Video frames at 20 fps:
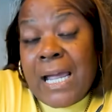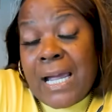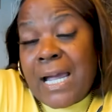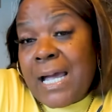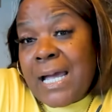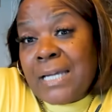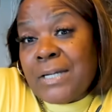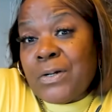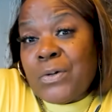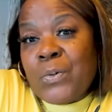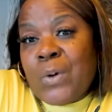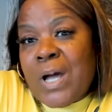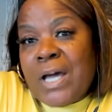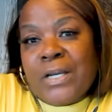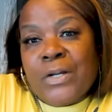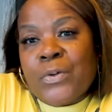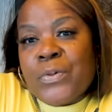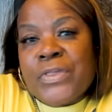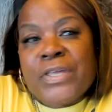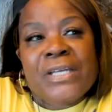I
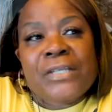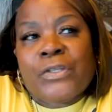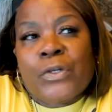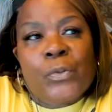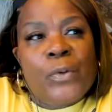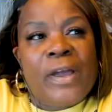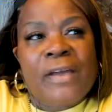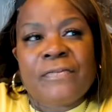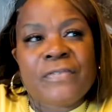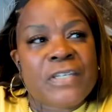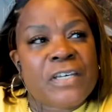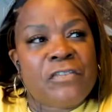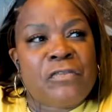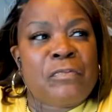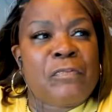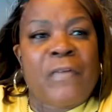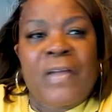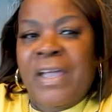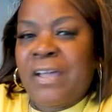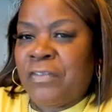don't think the refs
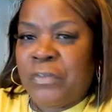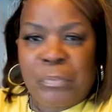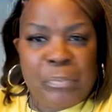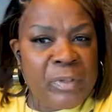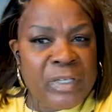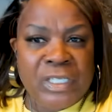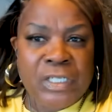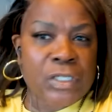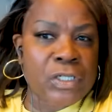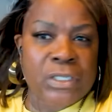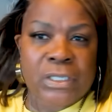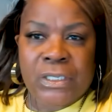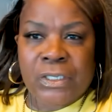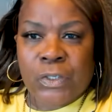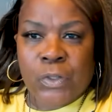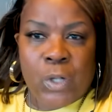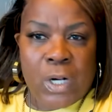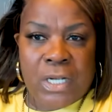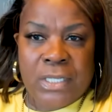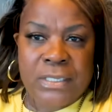have been good
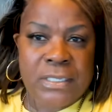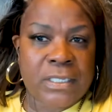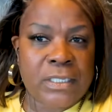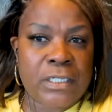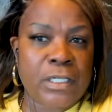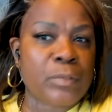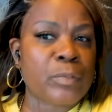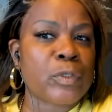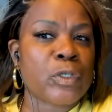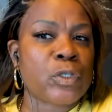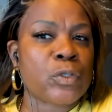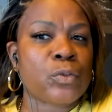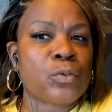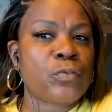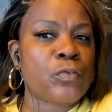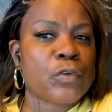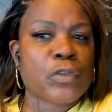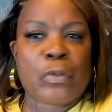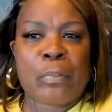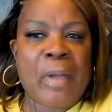across the W
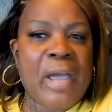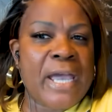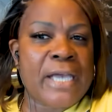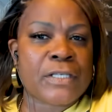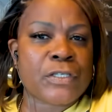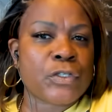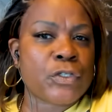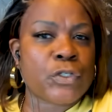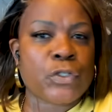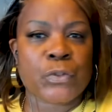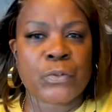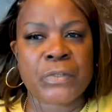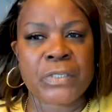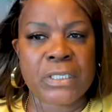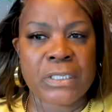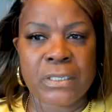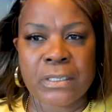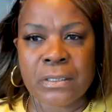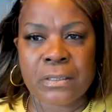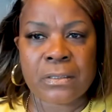for the past 2
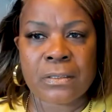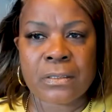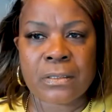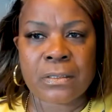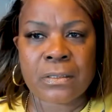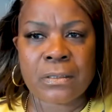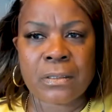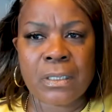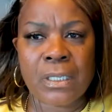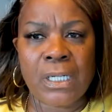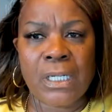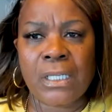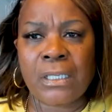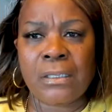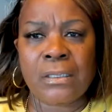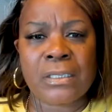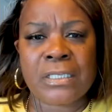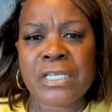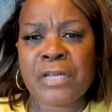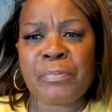seasons.
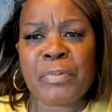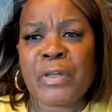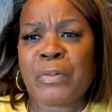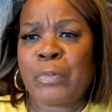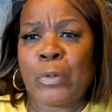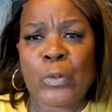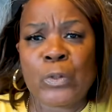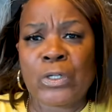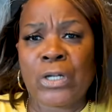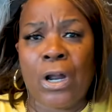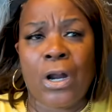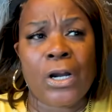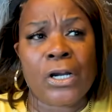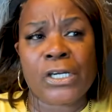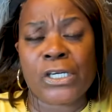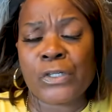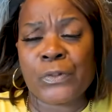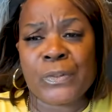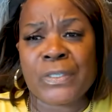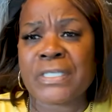And some people would
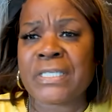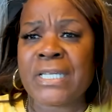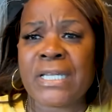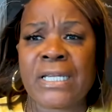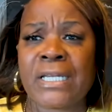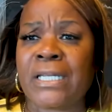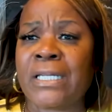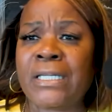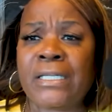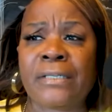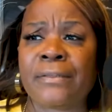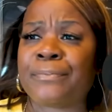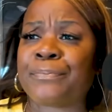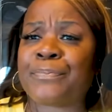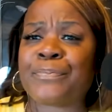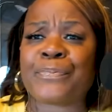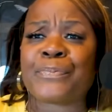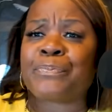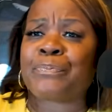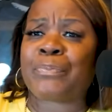argue and say
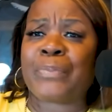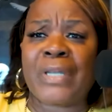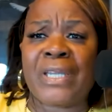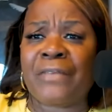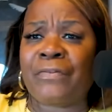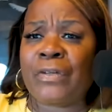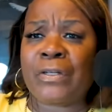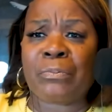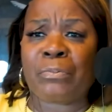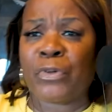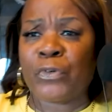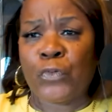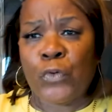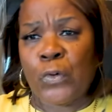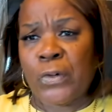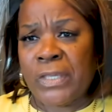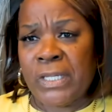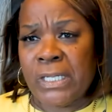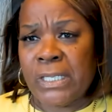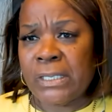even
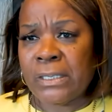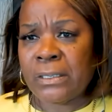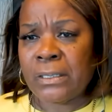before then.